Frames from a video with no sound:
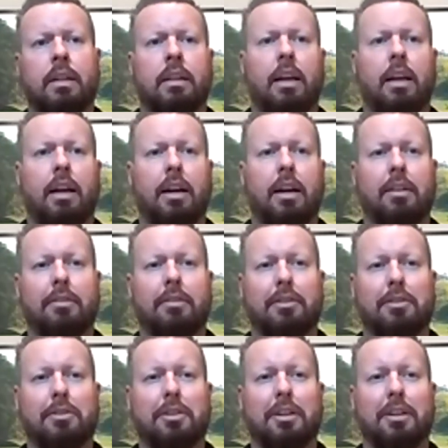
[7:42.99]

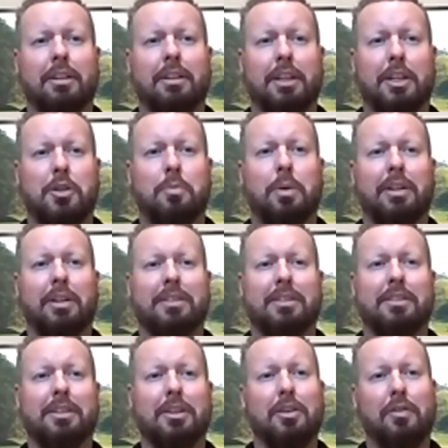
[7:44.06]
the experiences
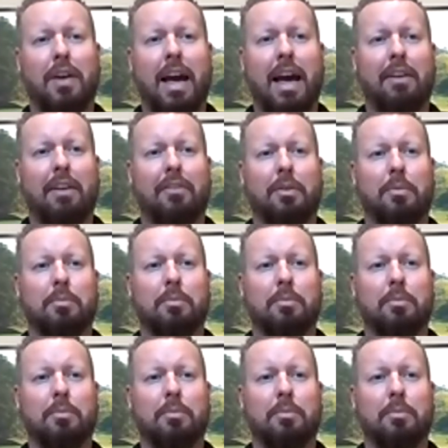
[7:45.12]
that you've had from